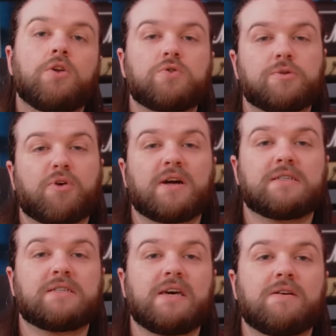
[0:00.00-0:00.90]
No
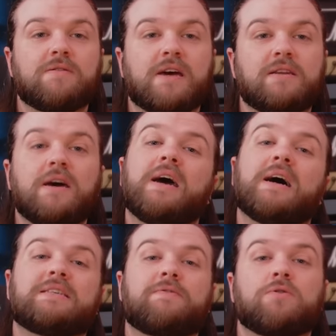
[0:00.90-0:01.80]
surprises there then,
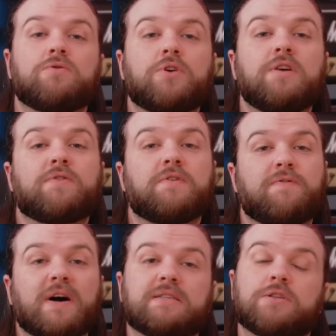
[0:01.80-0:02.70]
as if you're looking for the
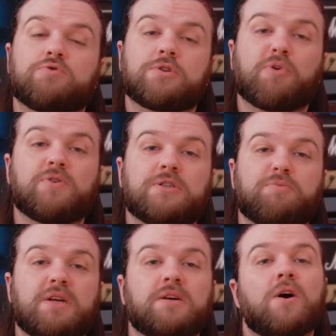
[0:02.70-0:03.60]
fastest response
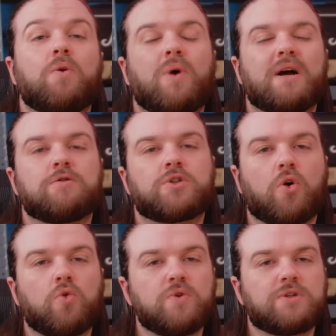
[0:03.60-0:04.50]
speed, wired's
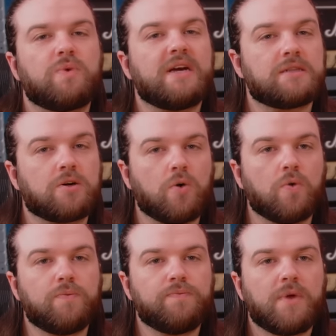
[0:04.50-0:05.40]
always the way to
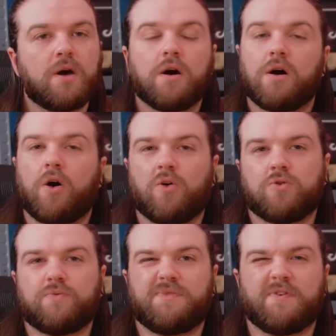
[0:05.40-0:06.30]
go.
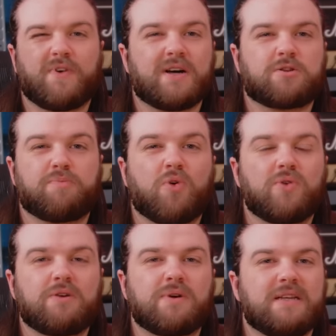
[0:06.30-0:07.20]
Although the faster
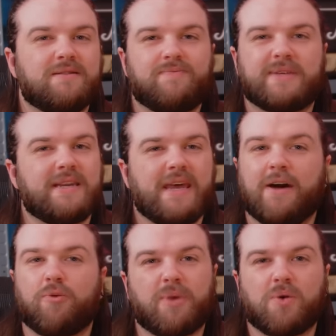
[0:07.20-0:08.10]
polling rate didn't
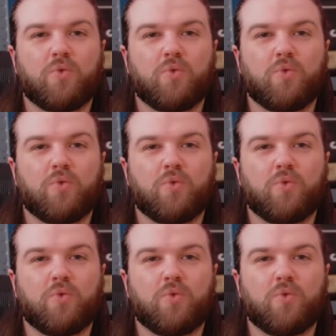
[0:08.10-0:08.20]
help my